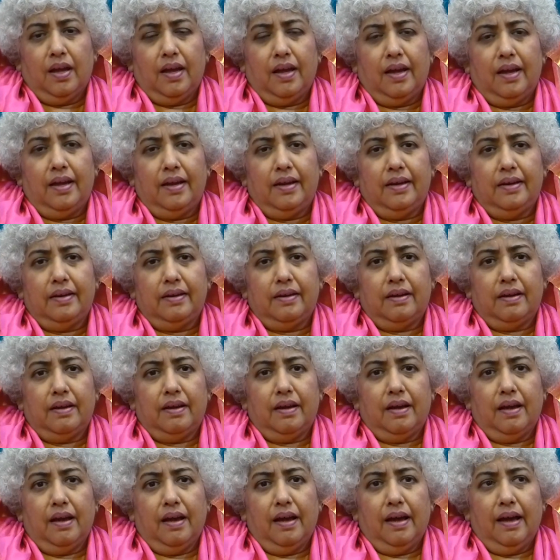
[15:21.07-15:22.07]
and
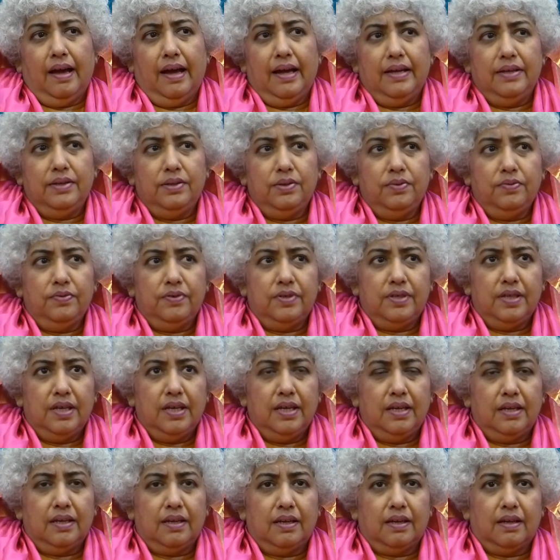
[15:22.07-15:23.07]
as you've
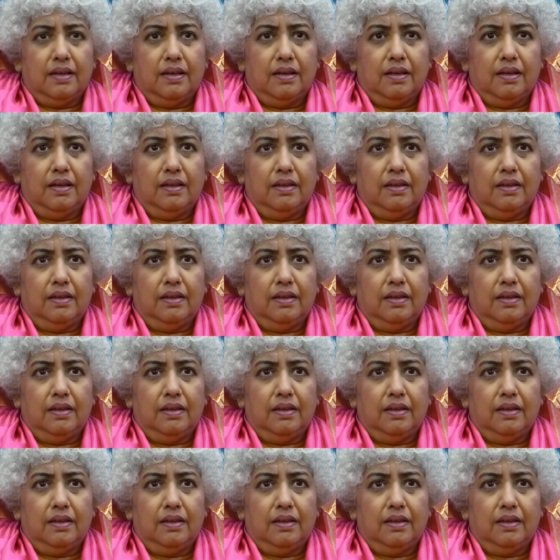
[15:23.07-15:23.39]
seen,